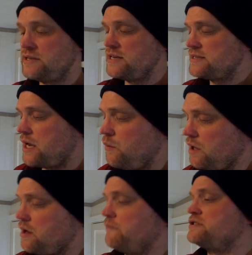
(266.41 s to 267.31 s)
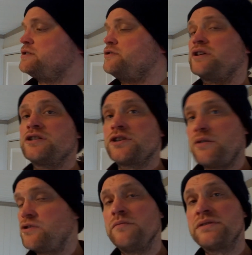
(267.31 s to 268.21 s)
they say, Well, obviously, you can show
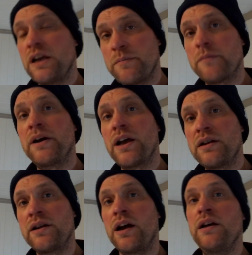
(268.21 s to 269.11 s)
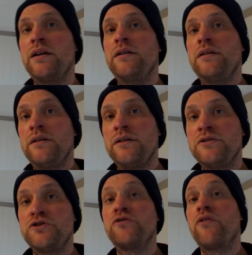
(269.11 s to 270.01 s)
doomsday propaganda
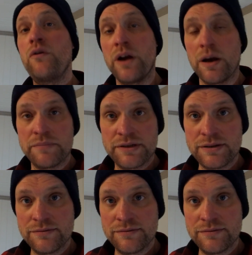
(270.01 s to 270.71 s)
to grown ups,